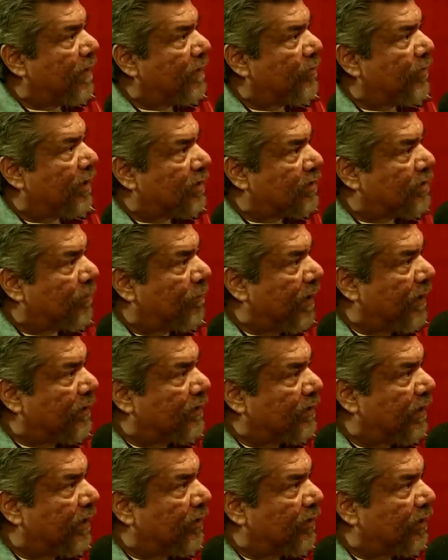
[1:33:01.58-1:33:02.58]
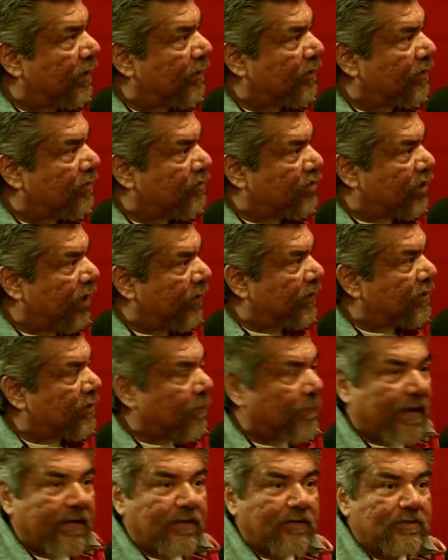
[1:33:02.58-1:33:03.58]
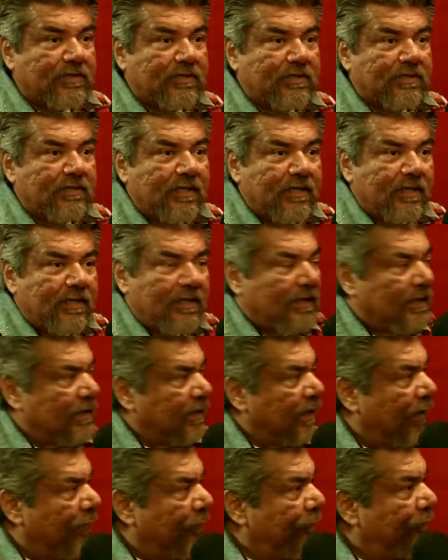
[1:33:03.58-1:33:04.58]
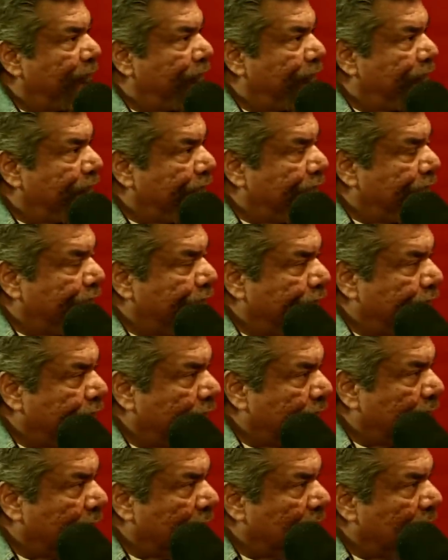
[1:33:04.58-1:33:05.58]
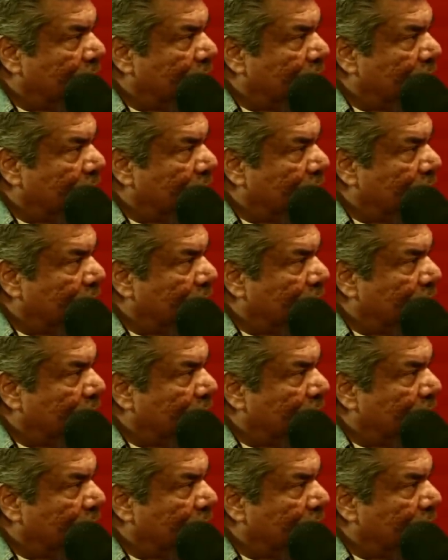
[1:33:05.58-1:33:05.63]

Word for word: desire tomatoes. Yeah. I always wanted that older lady.